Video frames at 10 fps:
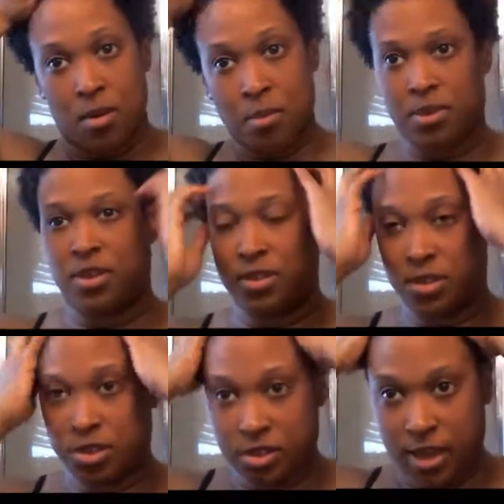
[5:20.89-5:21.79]
But this
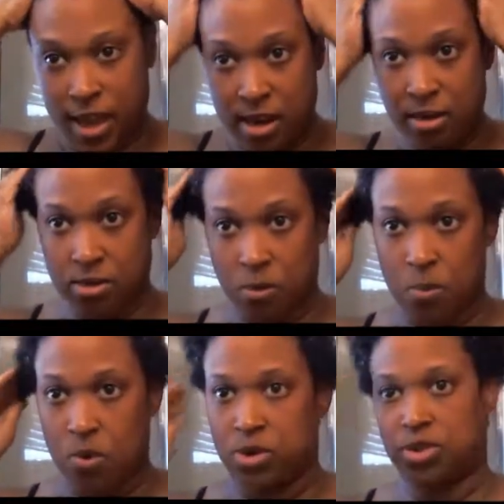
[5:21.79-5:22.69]
is just adding some
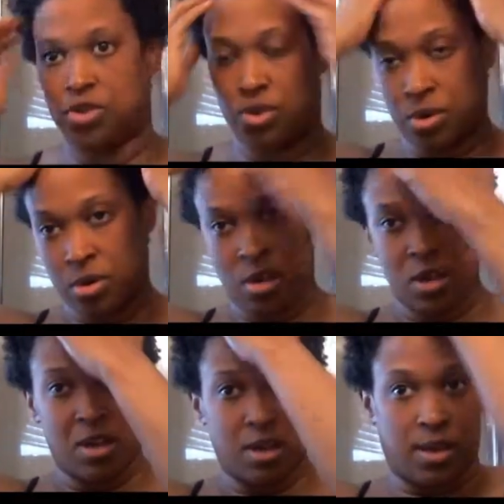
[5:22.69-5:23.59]
moisture
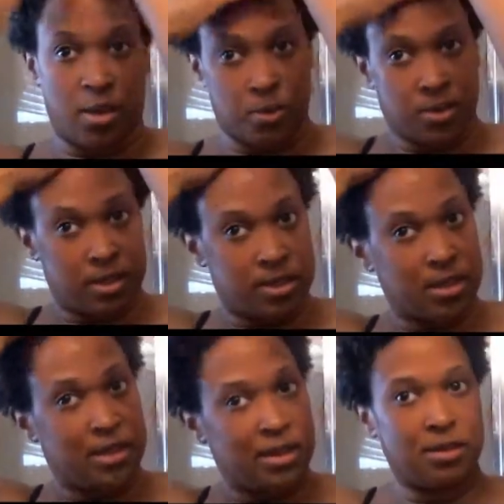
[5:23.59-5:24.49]
to help
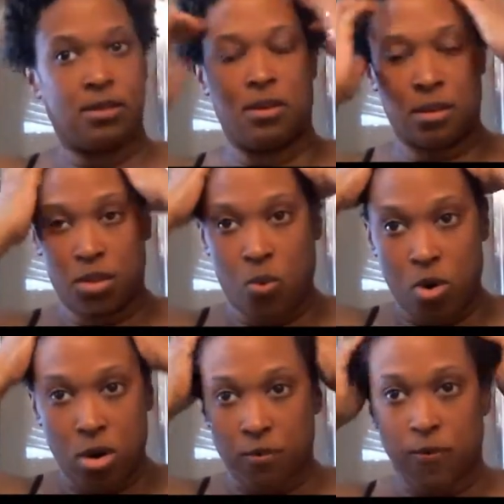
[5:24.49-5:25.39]
seal in the
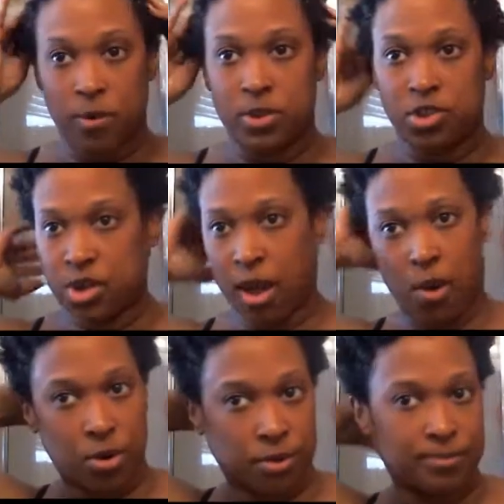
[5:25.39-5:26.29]
water from the
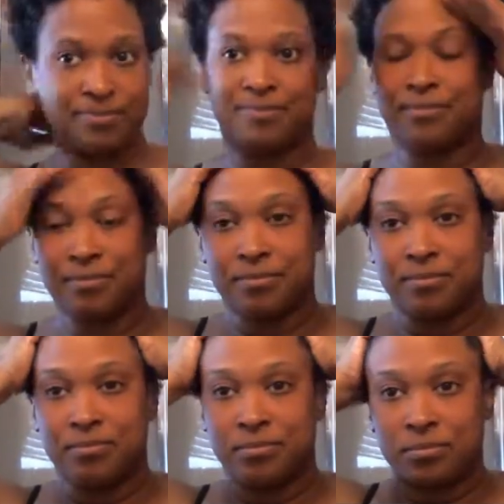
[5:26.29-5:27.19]
shower.
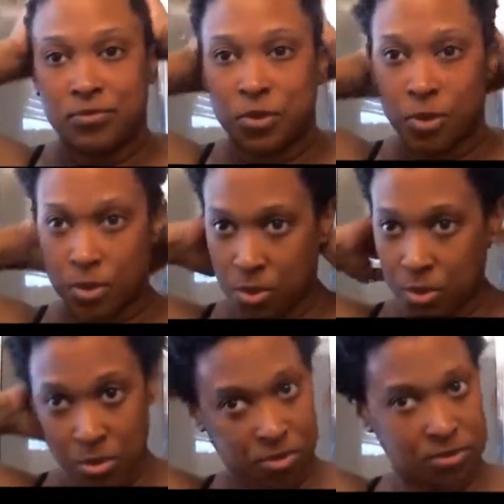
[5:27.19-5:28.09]

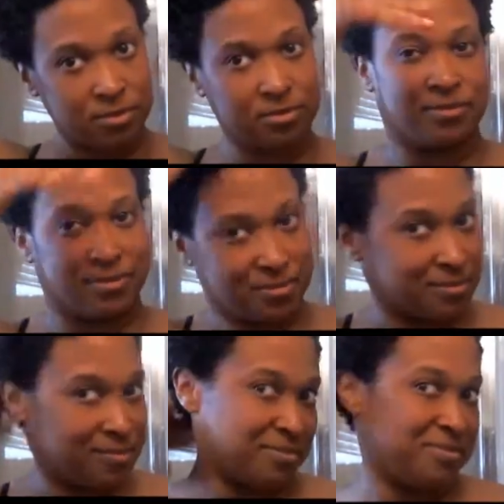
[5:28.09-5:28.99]
Woo!
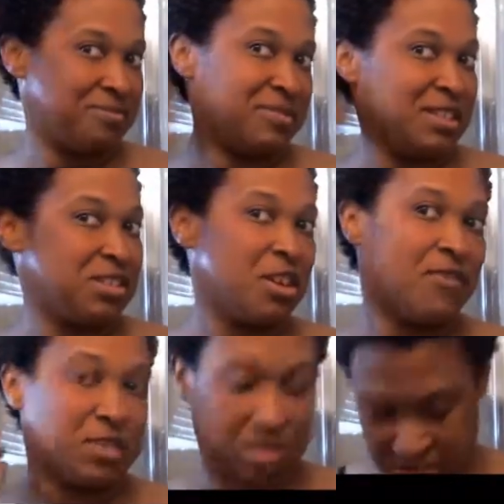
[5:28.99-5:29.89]
Stuff
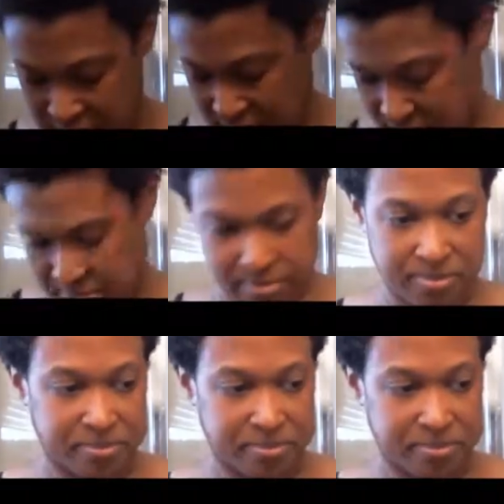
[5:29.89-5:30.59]
is thick.